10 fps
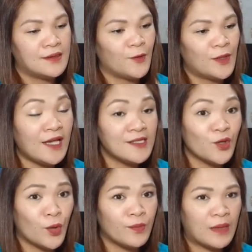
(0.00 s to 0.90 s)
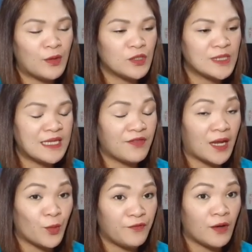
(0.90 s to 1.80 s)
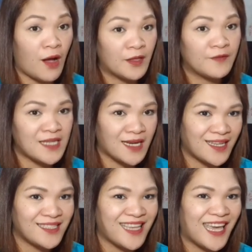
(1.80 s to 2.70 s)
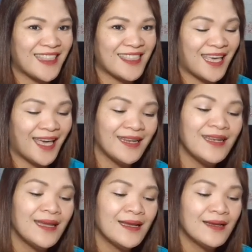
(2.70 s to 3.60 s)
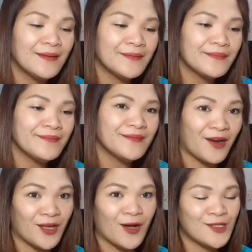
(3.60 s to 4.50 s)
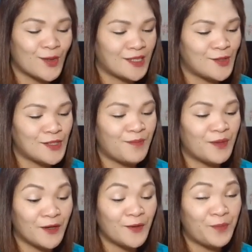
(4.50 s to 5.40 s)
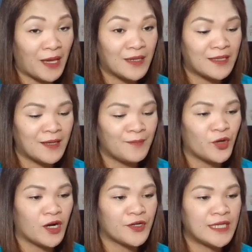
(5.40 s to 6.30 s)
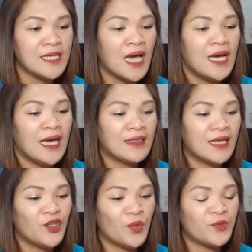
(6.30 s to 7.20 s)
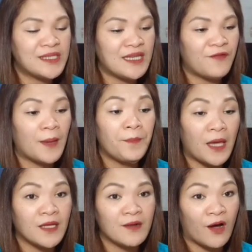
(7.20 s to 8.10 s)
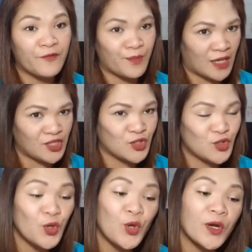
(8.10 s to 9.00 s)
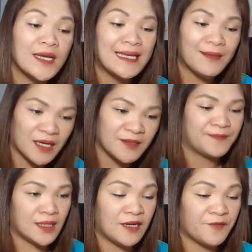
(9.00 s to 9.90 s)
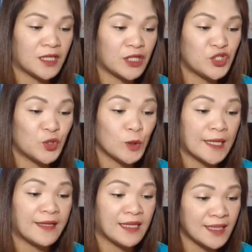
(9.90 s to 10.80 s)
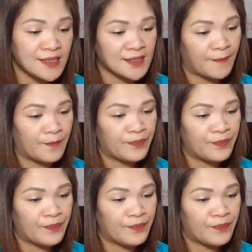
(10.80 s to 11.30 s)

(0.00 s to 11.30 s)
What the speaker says: Okay, so maybe we'll just give that away for a couple of seconds, and then there you go. So as you see below, payment in progress, and then you will receive a payment confirmation to your email. It definitely should look like this.